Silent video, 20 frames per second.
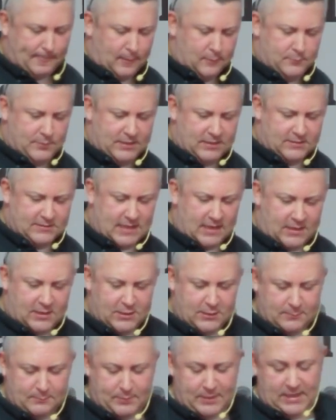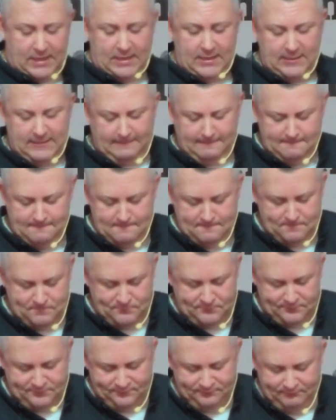bills I couldn't pay,
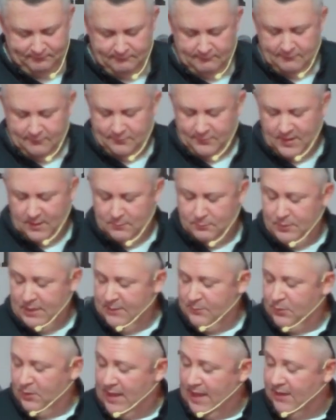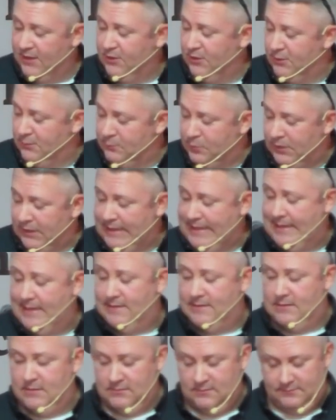and people I couldn't
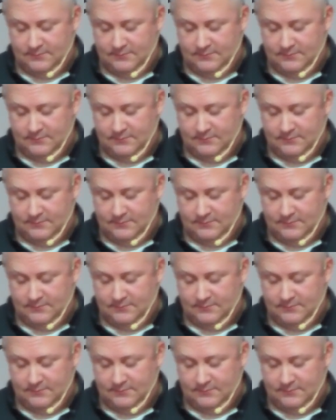please.